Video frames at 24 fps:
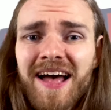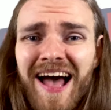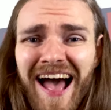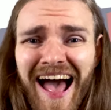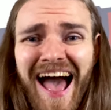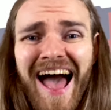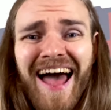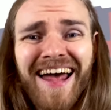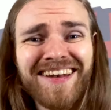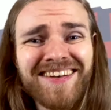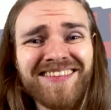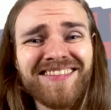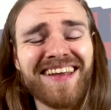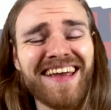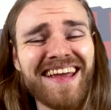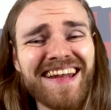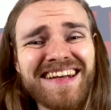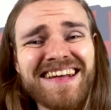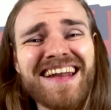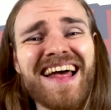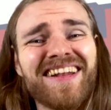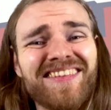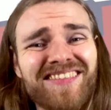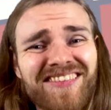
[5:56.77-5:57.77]
and it
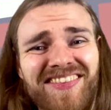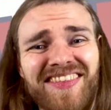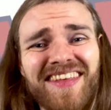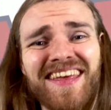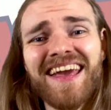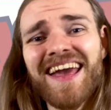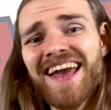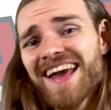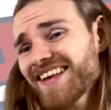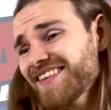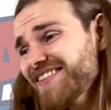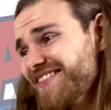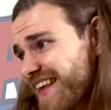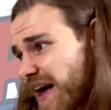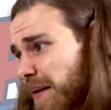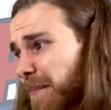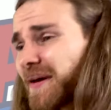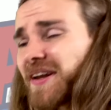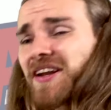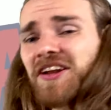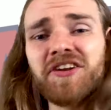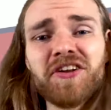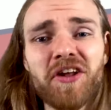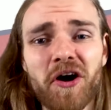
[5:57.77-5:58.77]
lets the
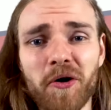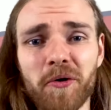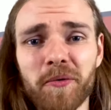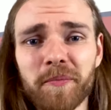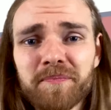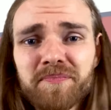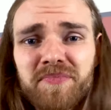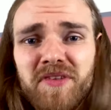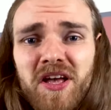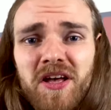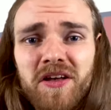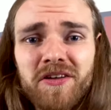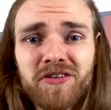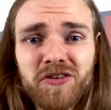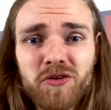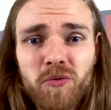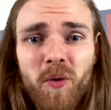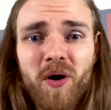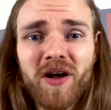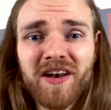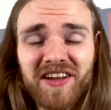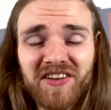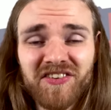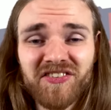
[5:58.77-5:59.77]
examiner know you
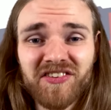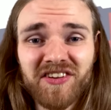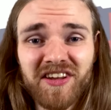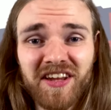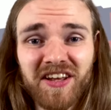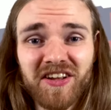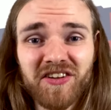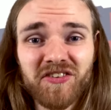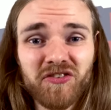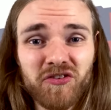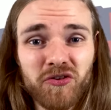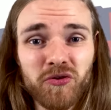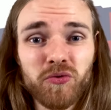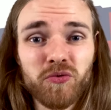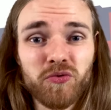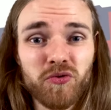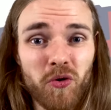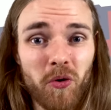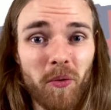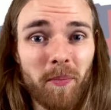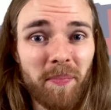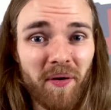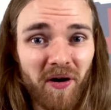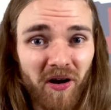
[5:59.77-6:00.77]
are listening to
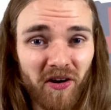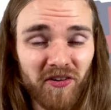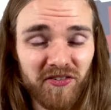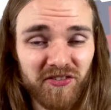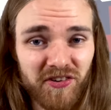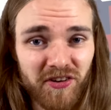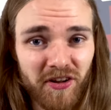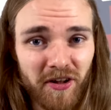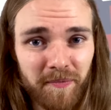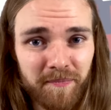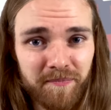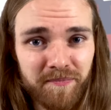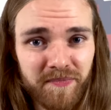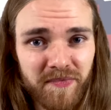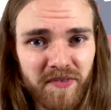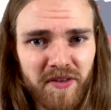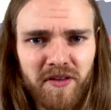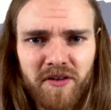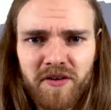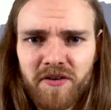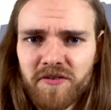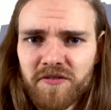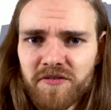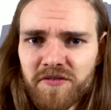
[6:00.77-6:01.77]
your partner.
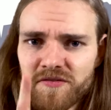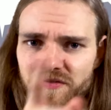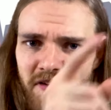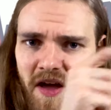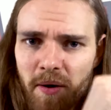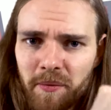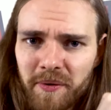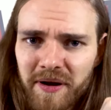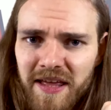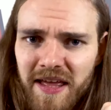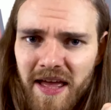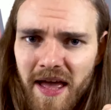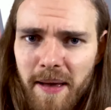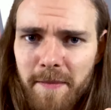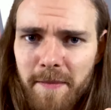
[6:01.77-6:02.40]
Very